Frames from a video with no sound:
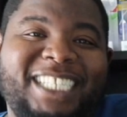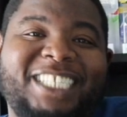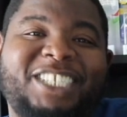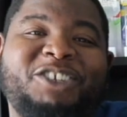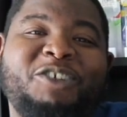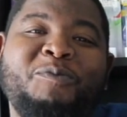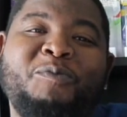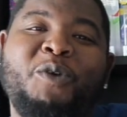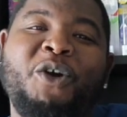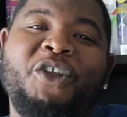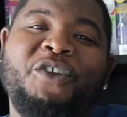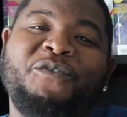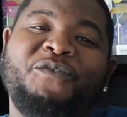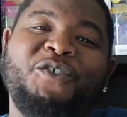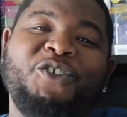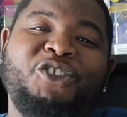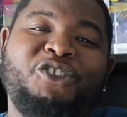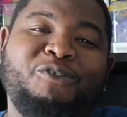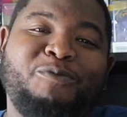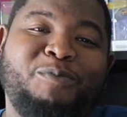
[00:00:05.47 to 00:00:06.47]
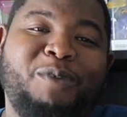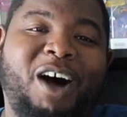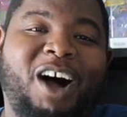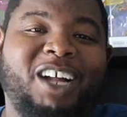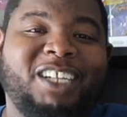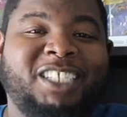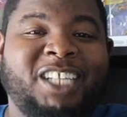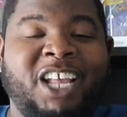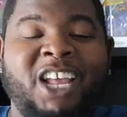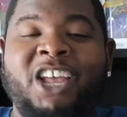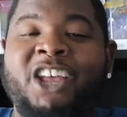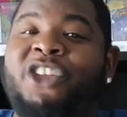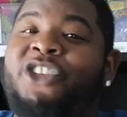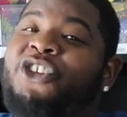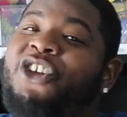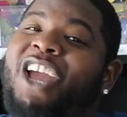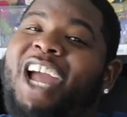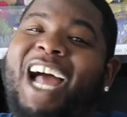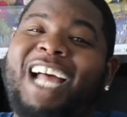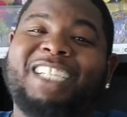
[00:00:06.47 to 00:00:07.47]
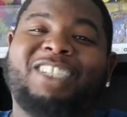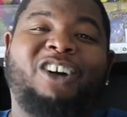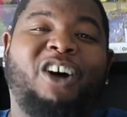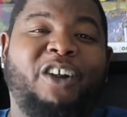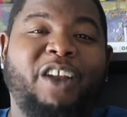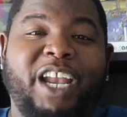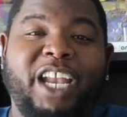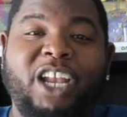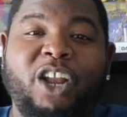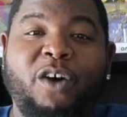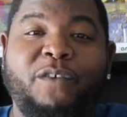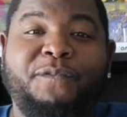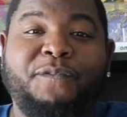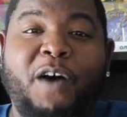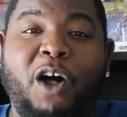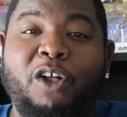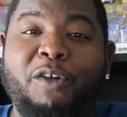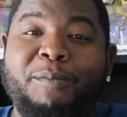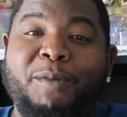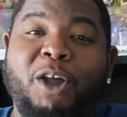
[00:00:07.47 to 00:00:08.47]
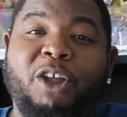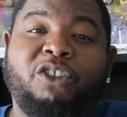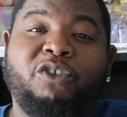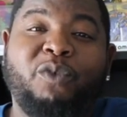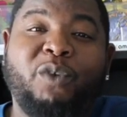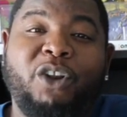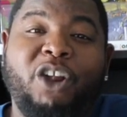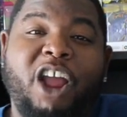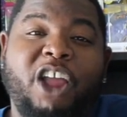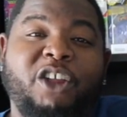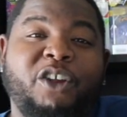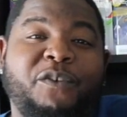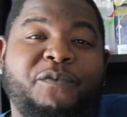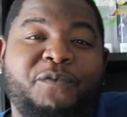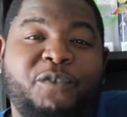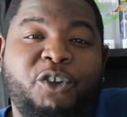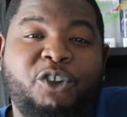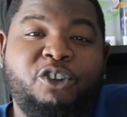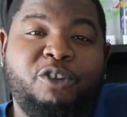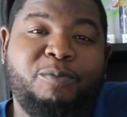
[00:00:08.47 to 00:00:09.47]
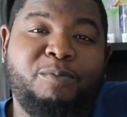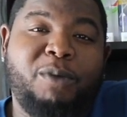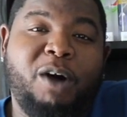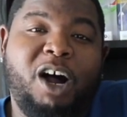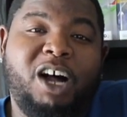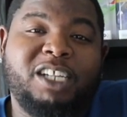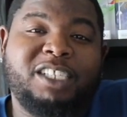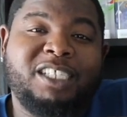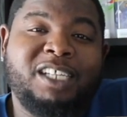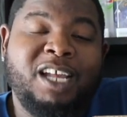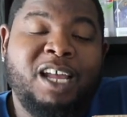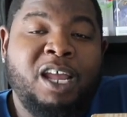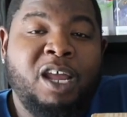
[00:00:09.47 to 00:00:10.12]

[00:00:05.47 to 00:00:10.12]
It's your boy, your future boss. You guys already know, follow me on Twitter at your future boss.